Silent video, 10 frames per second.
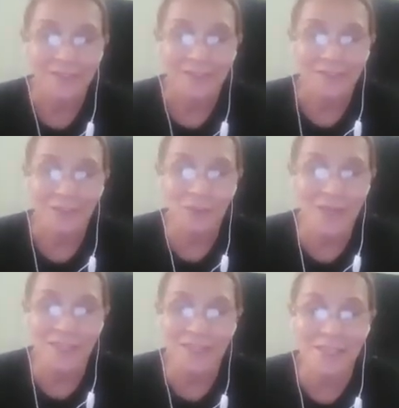You
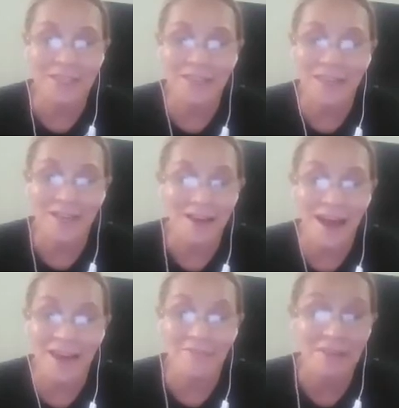can see that I
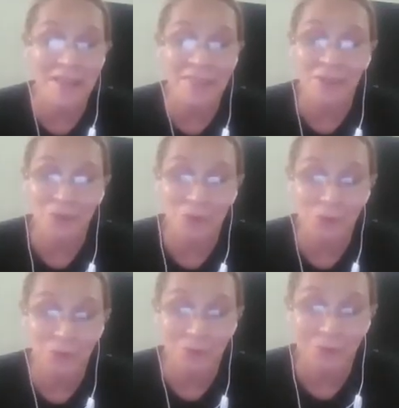have nothing to
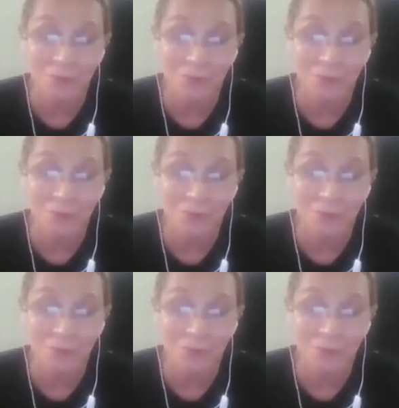do.